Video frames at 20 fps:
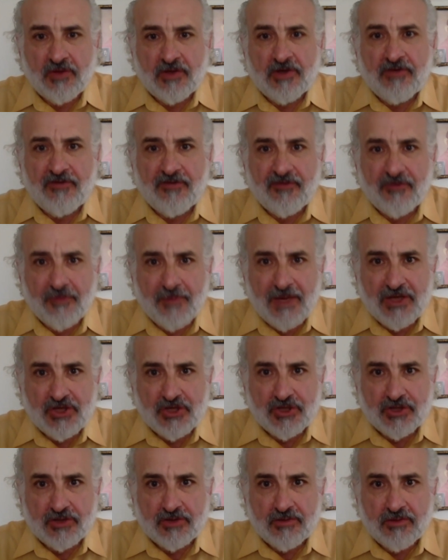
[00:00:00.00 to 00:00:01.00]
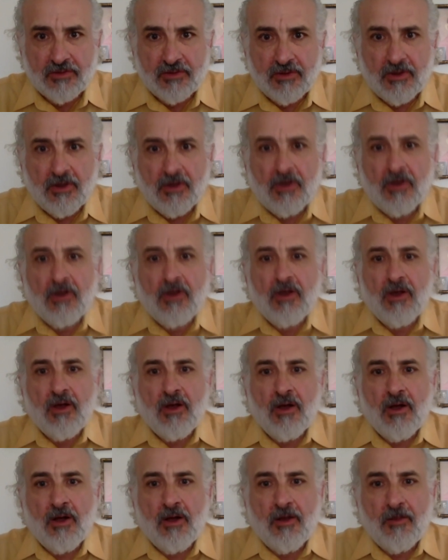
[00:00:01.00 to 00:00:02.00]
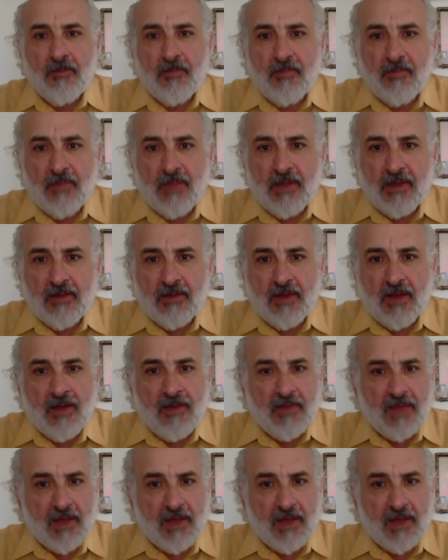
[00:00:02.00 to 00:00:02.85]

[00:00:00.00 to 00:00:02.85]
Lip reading: information. And